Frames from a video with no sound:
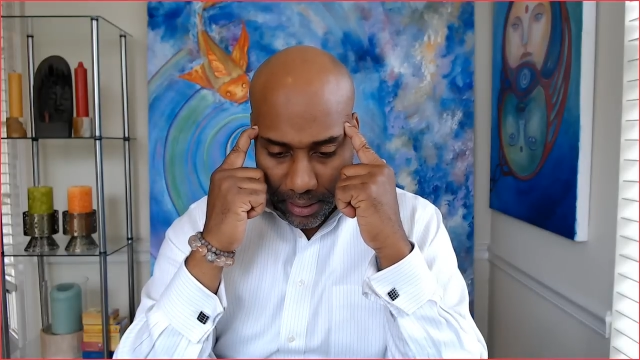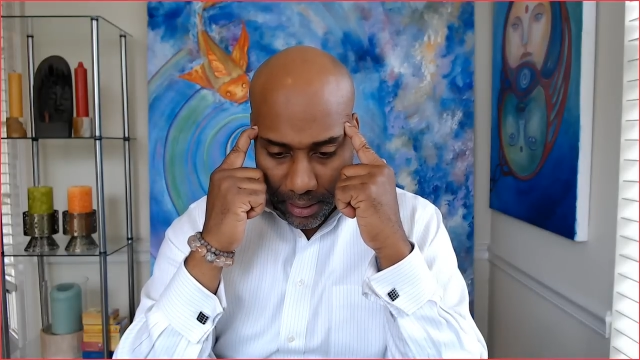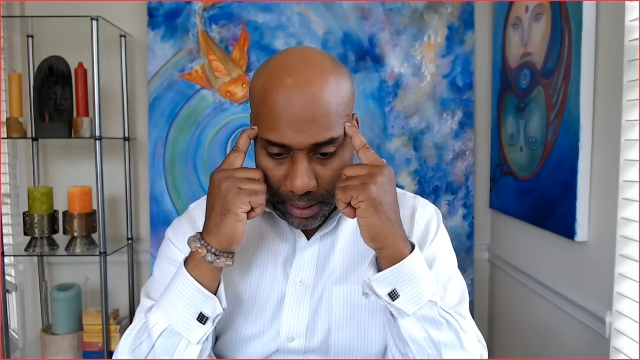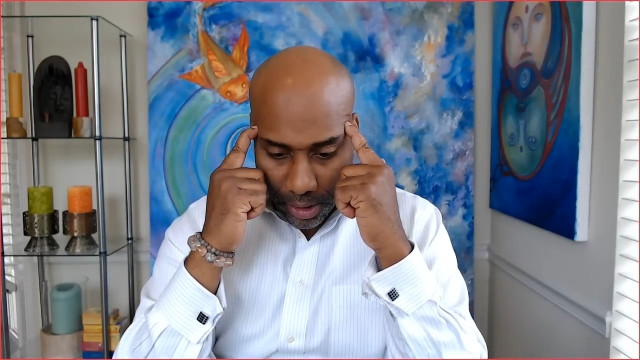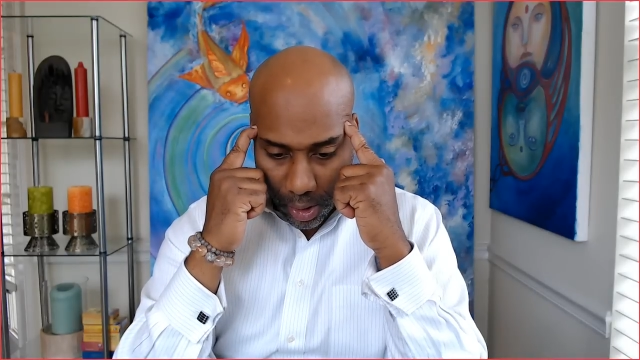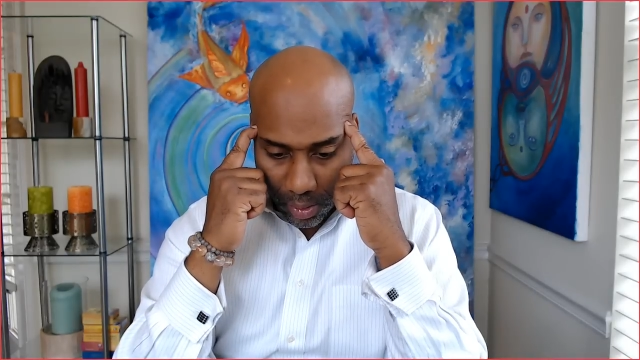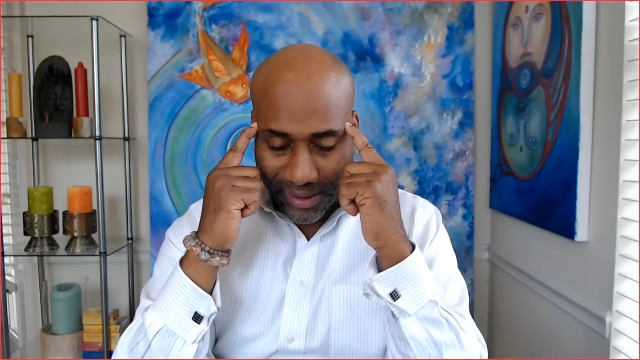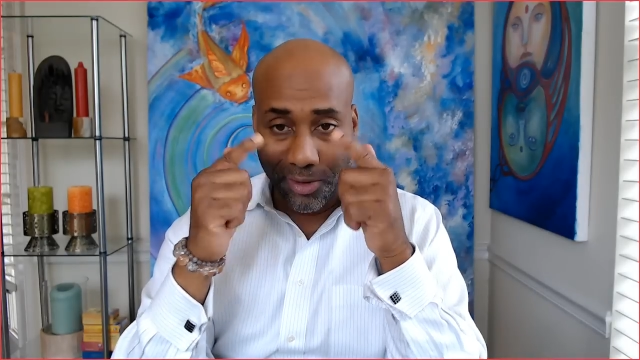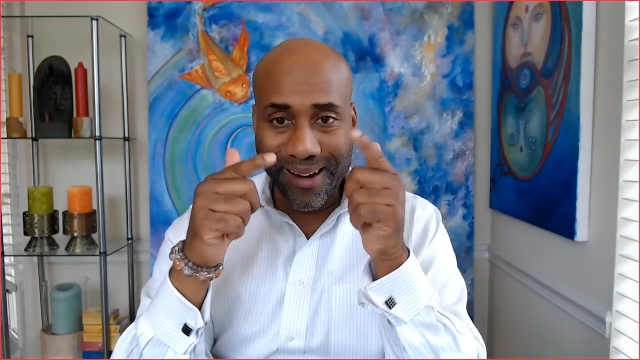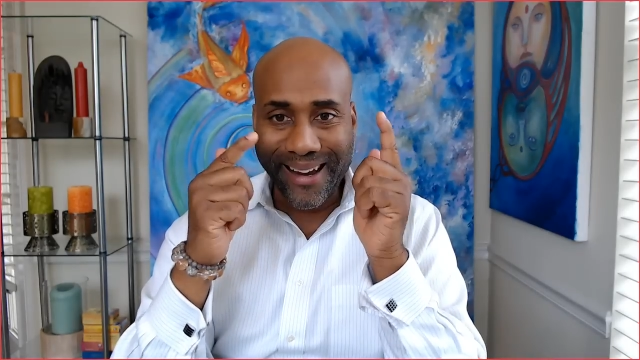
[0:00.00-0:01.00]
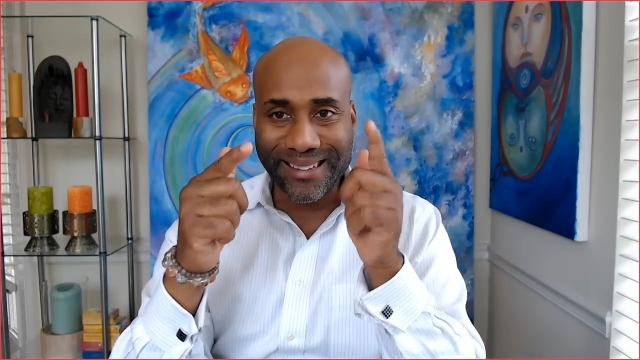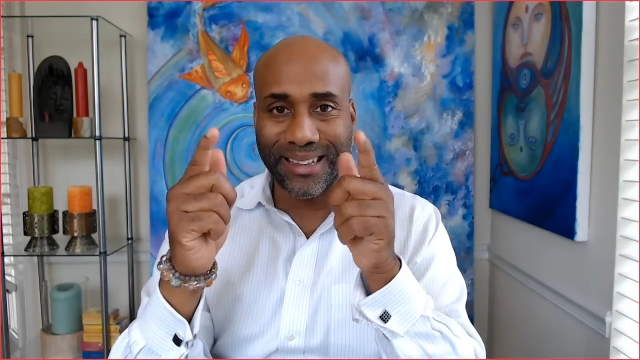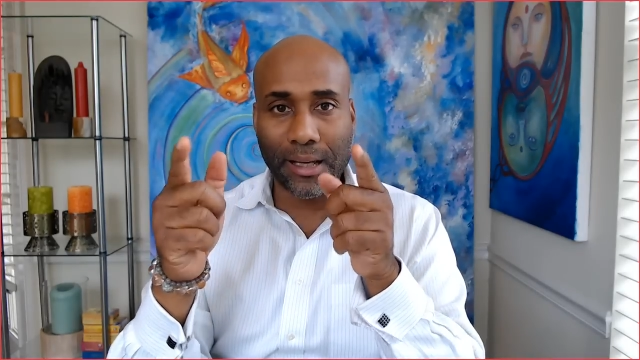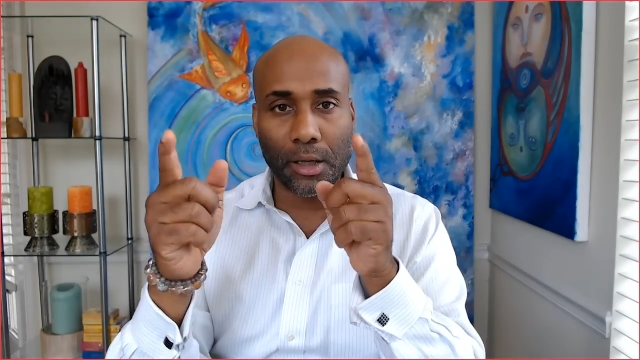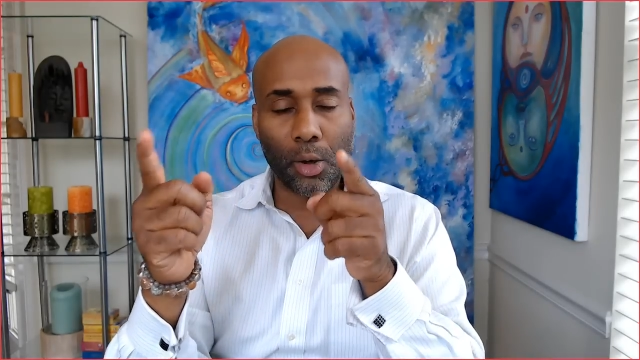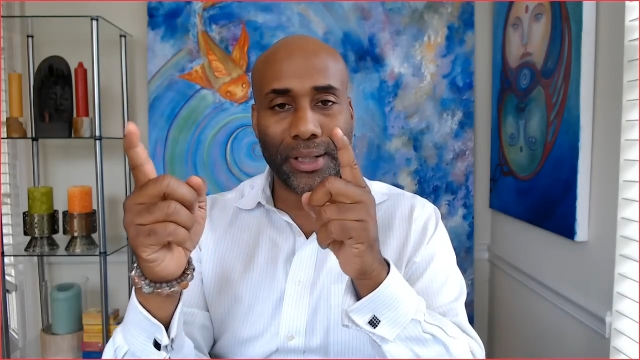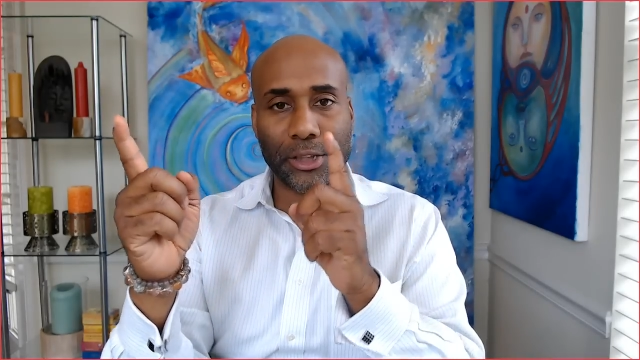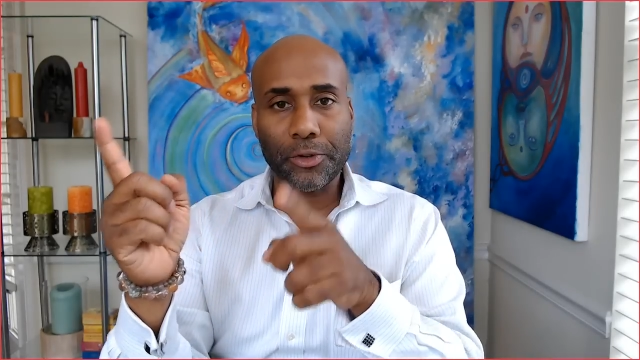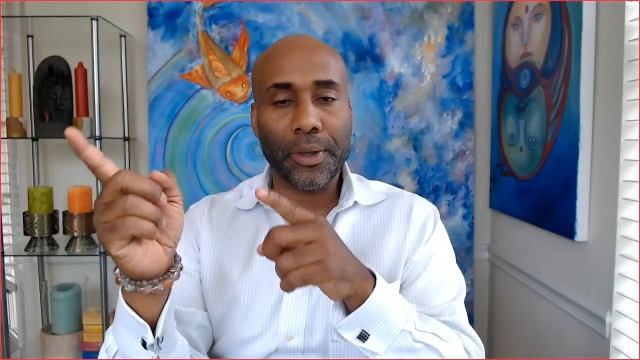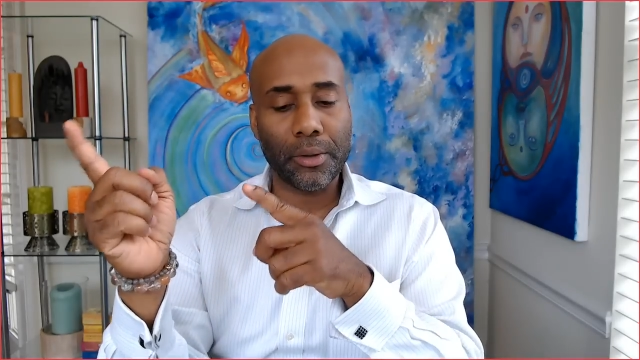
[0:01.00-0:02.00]
you know, the grass is not
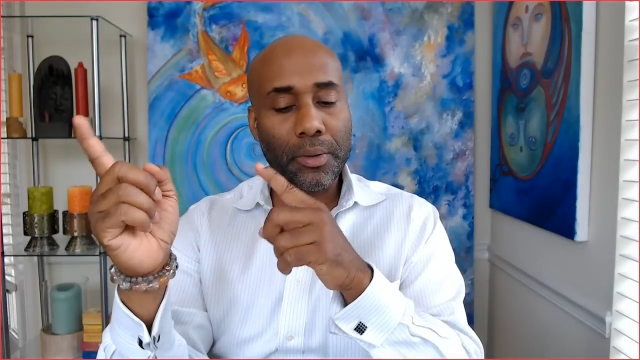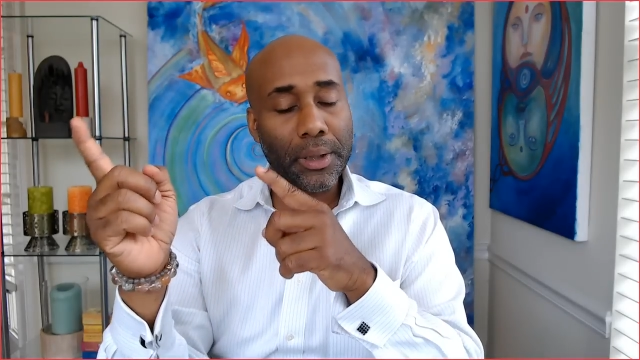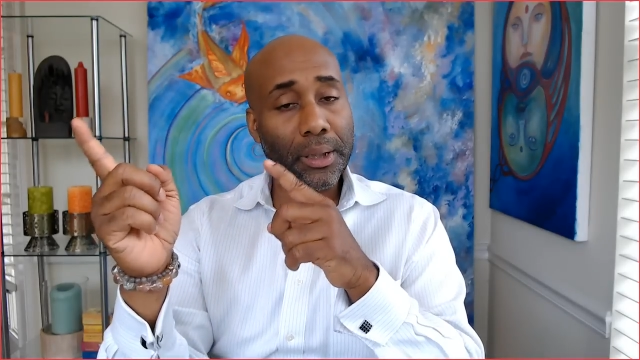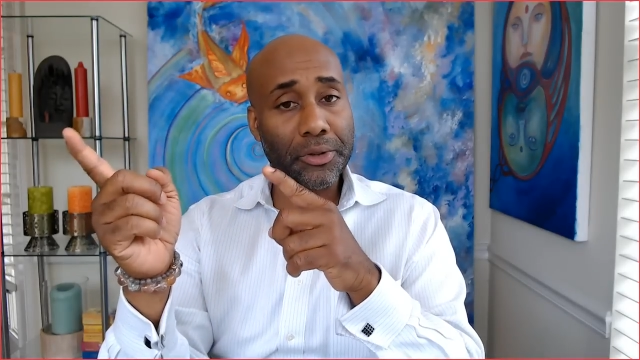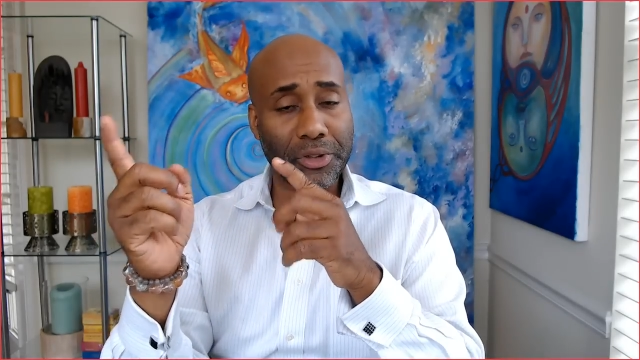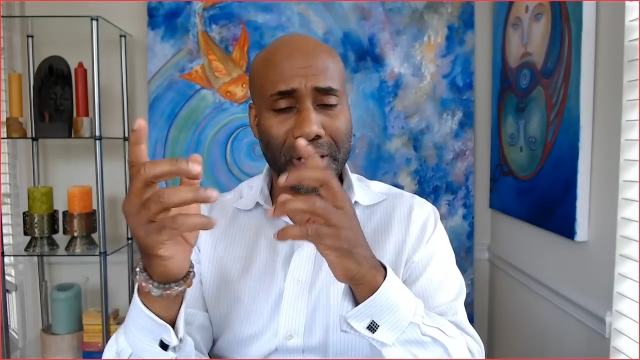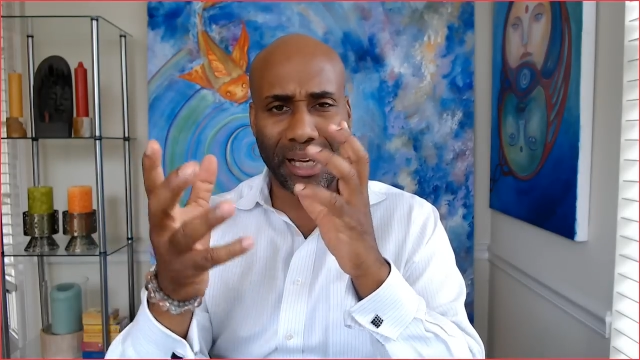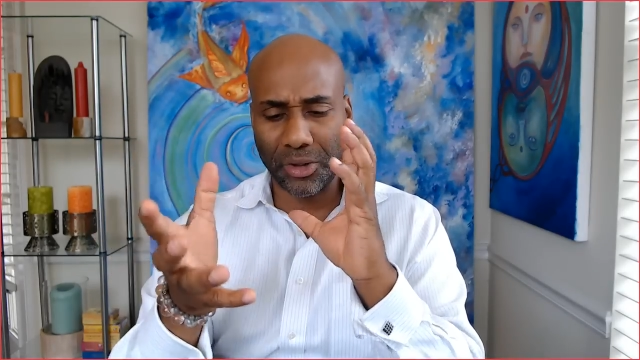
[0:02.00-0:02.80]
always greener on the other side.